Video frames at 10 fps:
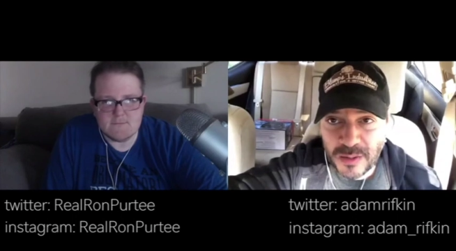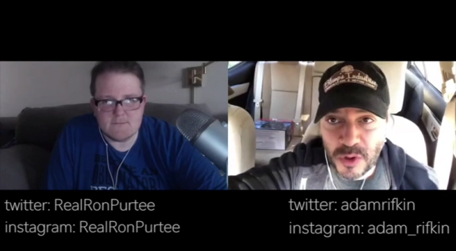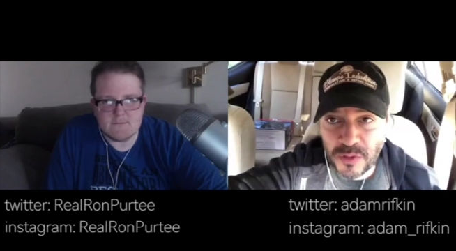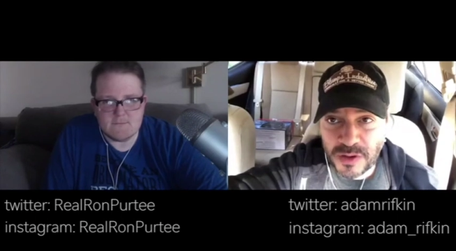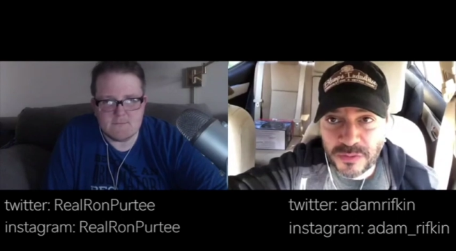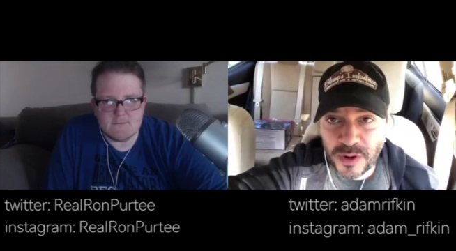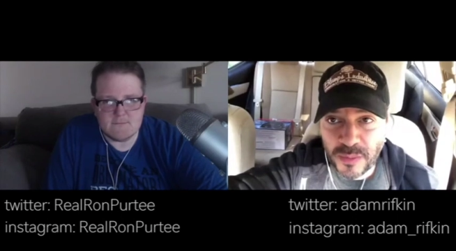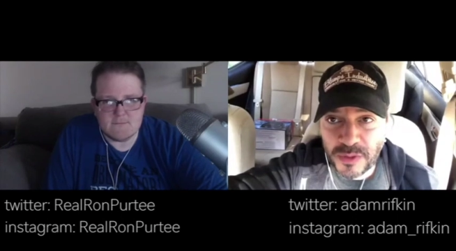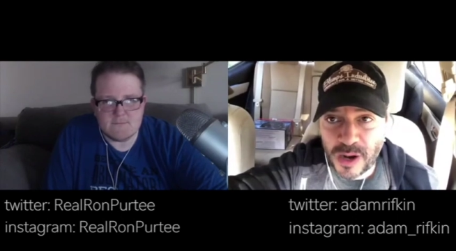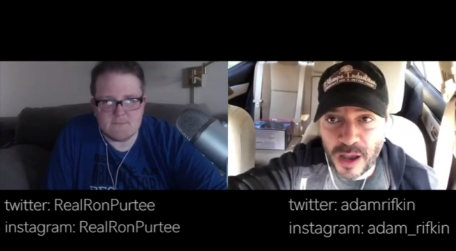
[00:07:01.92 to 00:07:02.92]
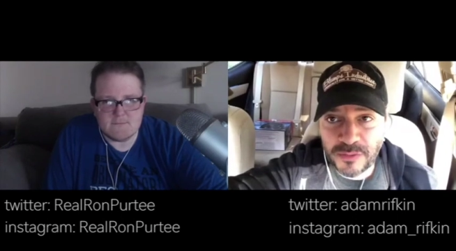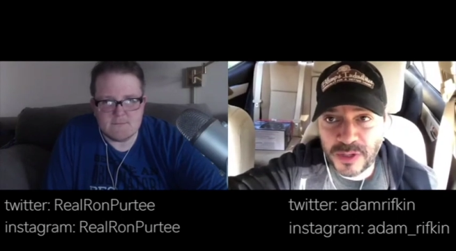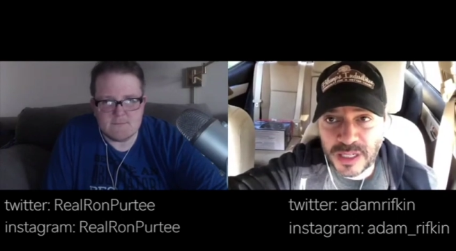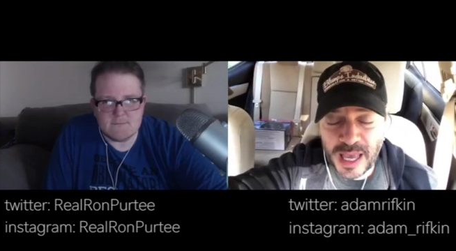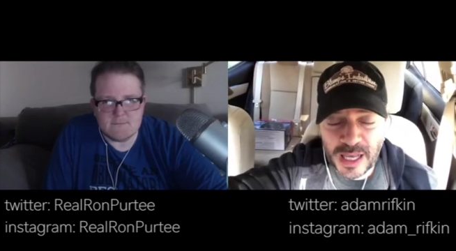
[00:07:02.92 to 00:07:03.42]
Speaker 1: the movie from the
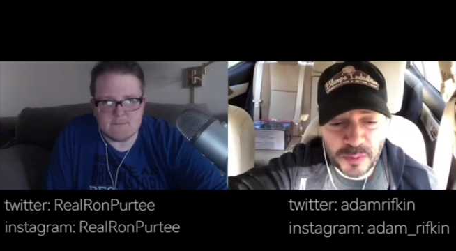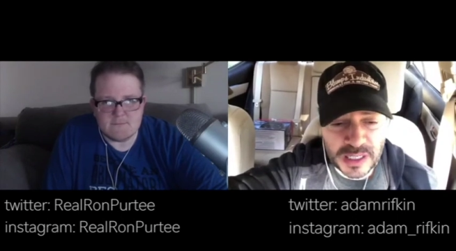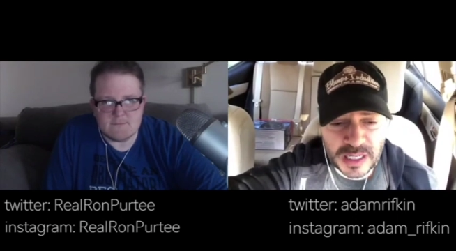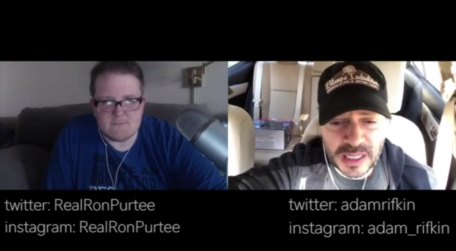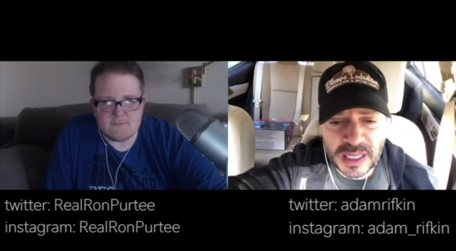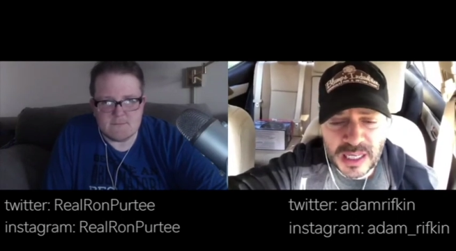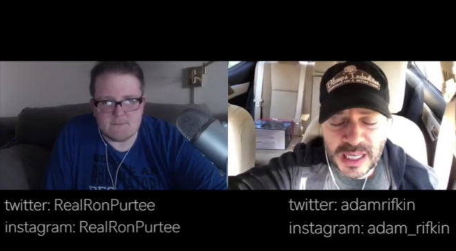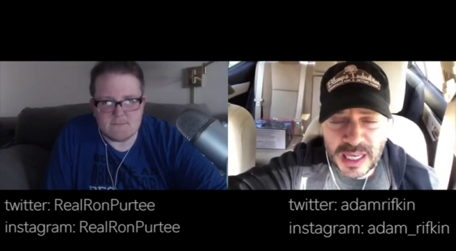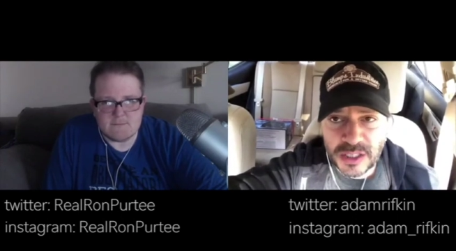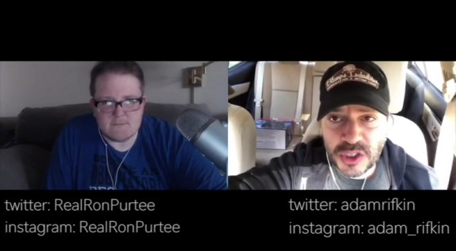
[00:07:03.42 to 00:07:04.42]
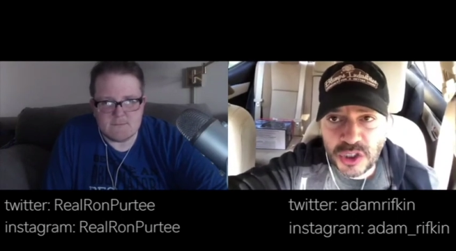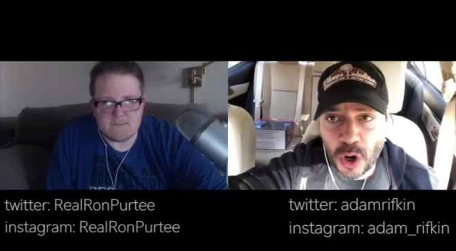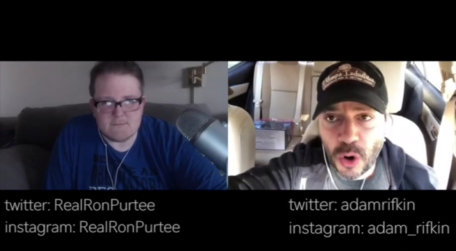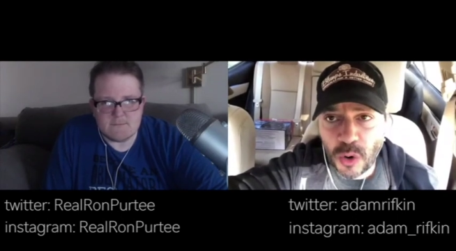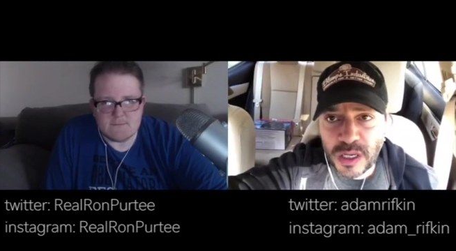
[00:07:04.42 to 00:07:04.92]
crowdfunding aspect. It it's
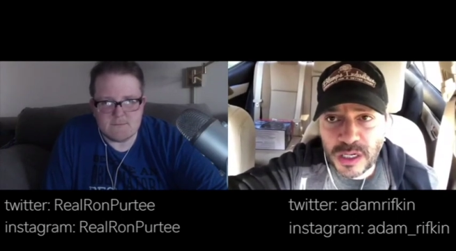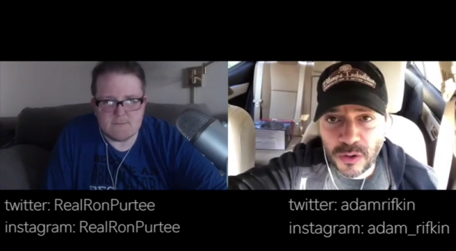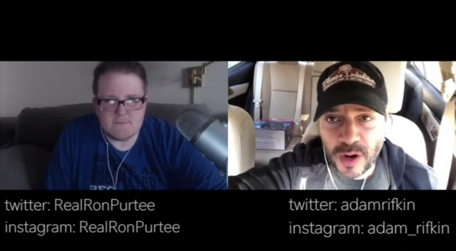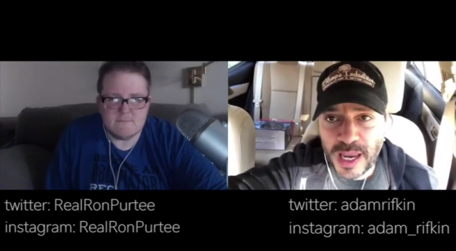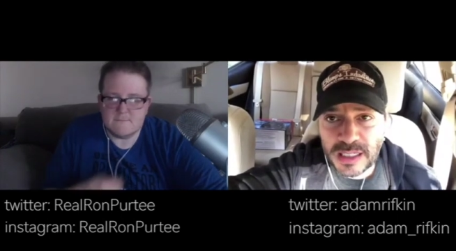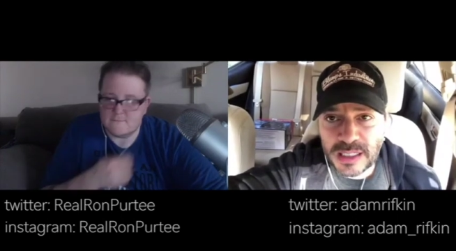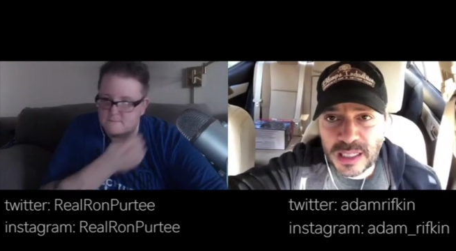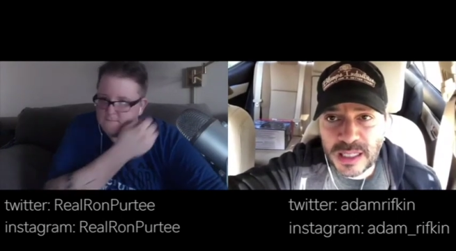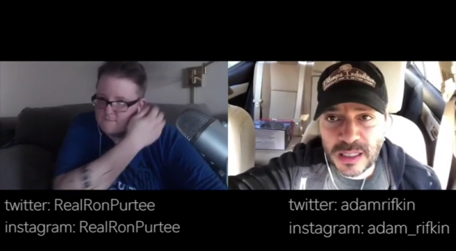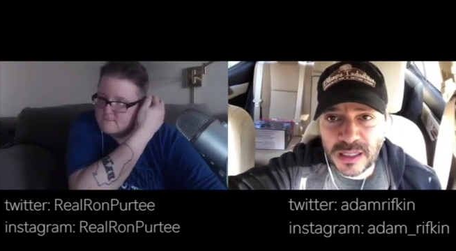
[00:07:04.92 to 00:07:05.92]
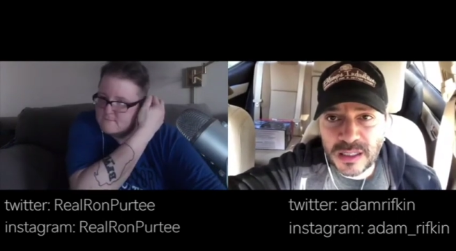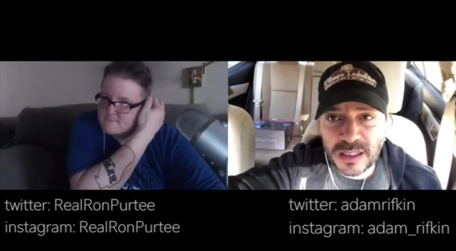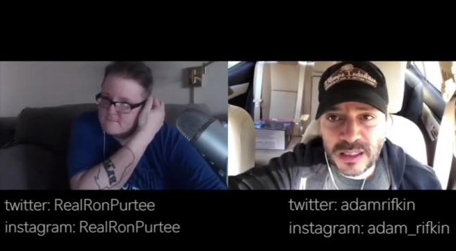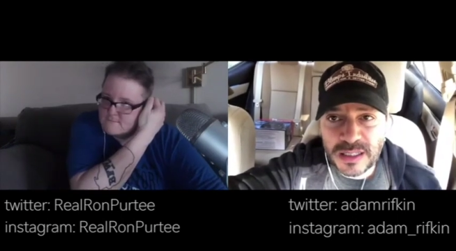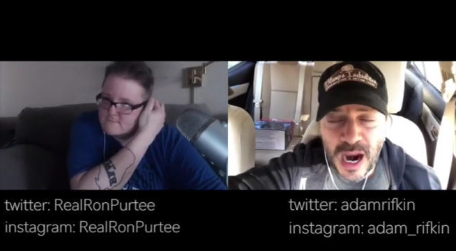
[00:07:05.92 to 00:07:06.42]
so ingrained in the
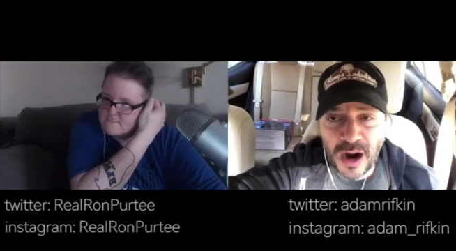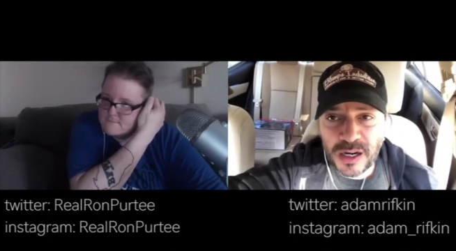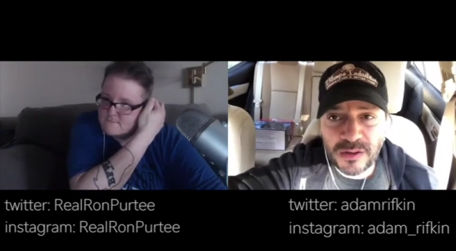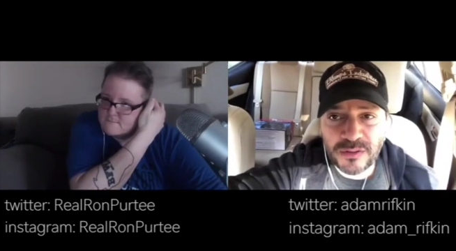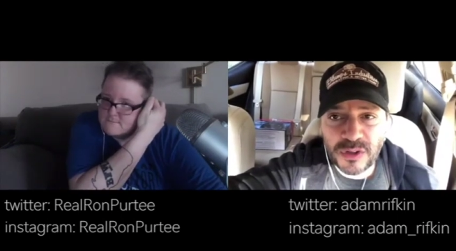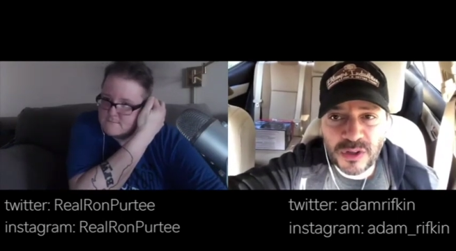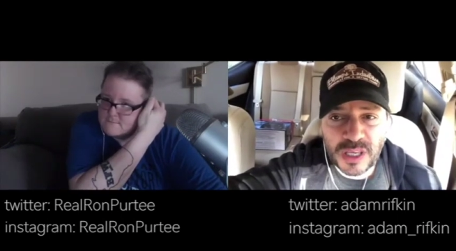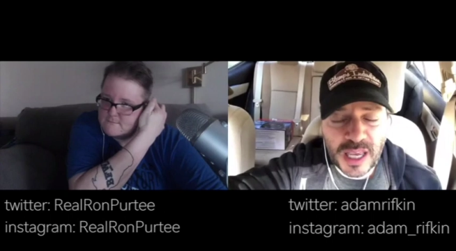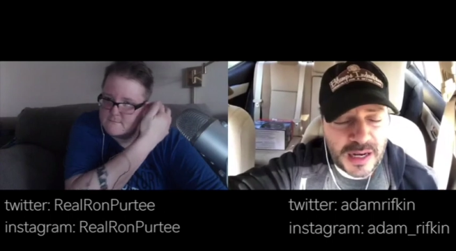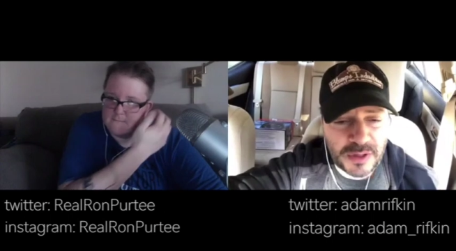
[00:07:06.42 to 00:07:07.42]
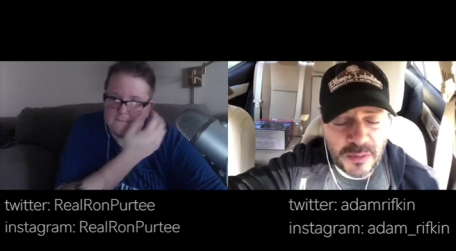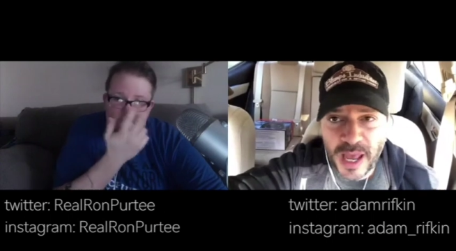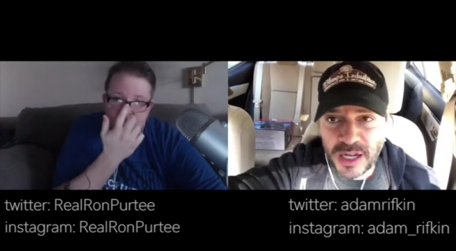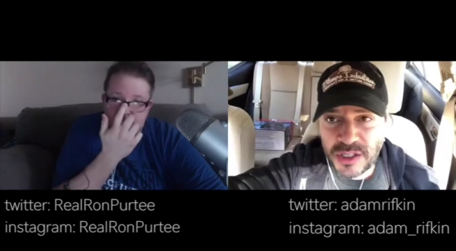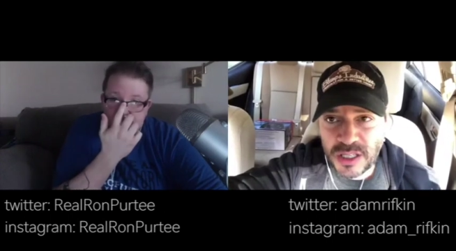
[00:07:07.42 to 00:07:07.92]
narrative, you can't even
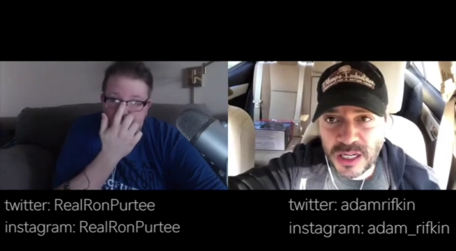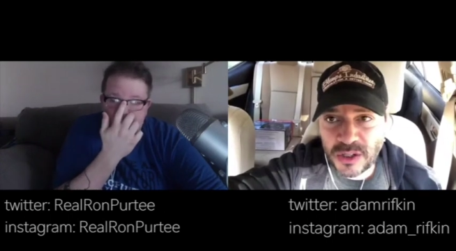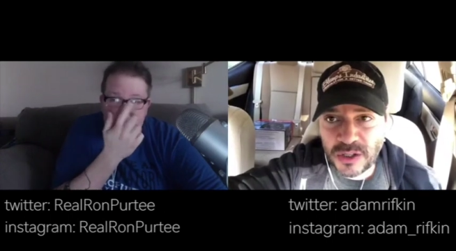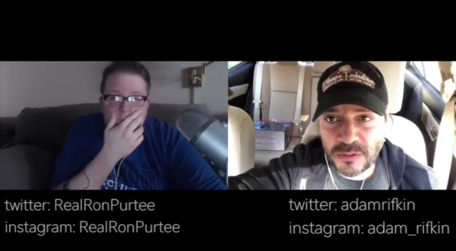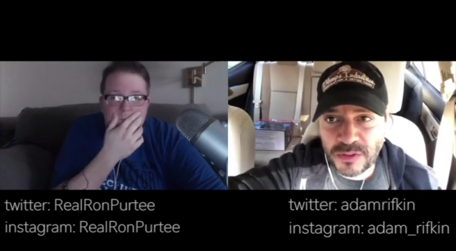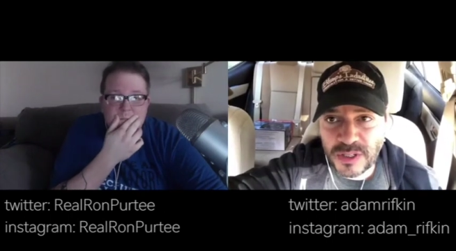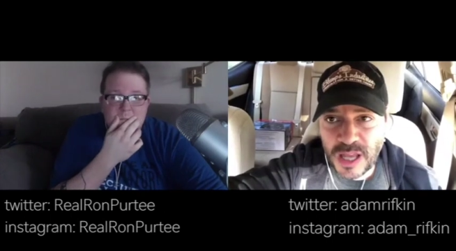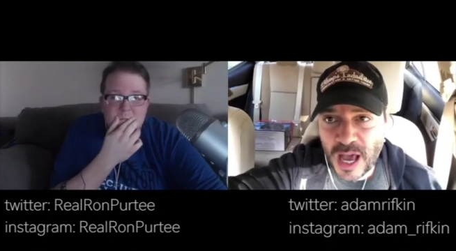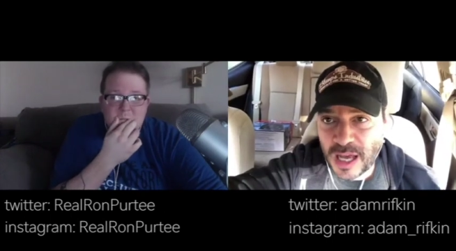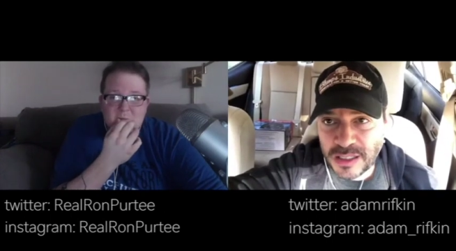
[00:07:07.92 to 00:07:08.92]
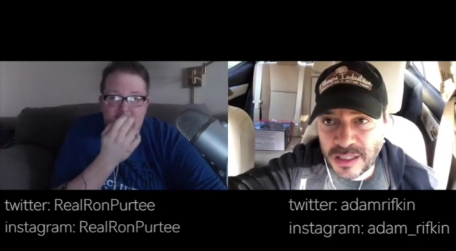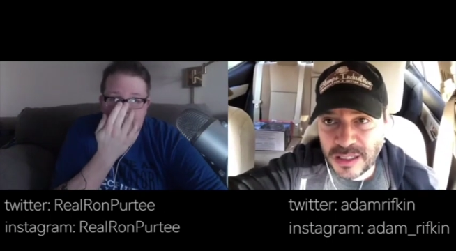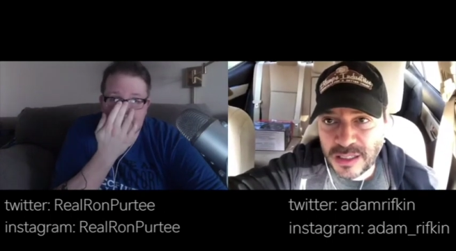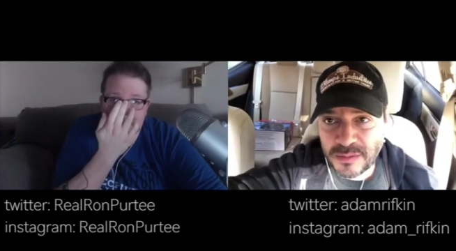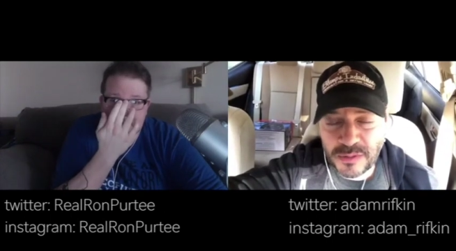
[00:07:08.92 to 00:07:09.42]
imagine that it could have not
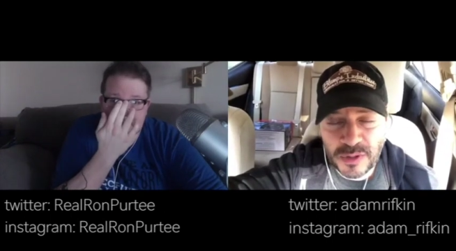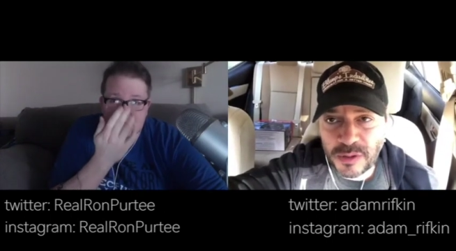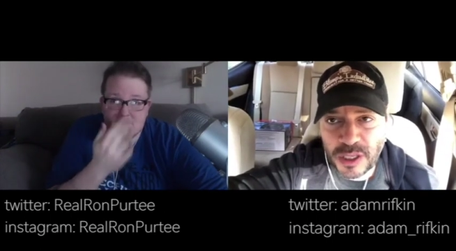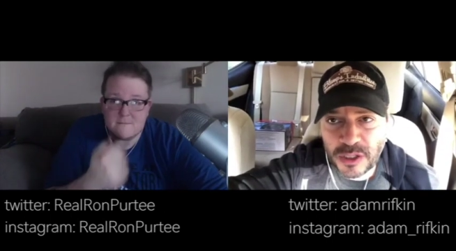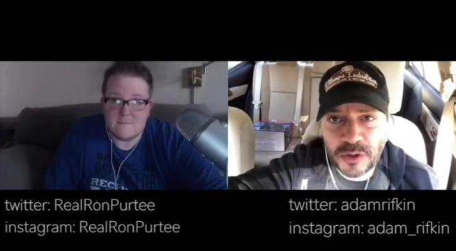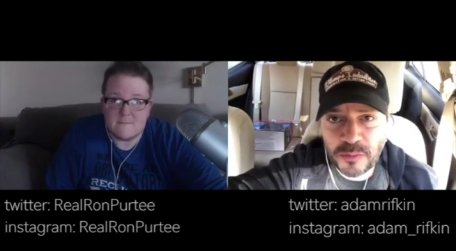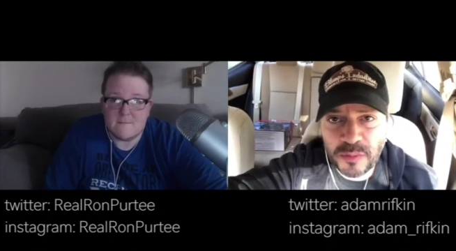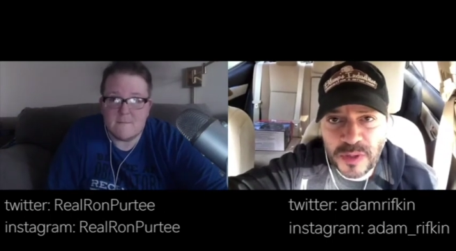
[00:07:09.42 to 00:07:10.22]
it could have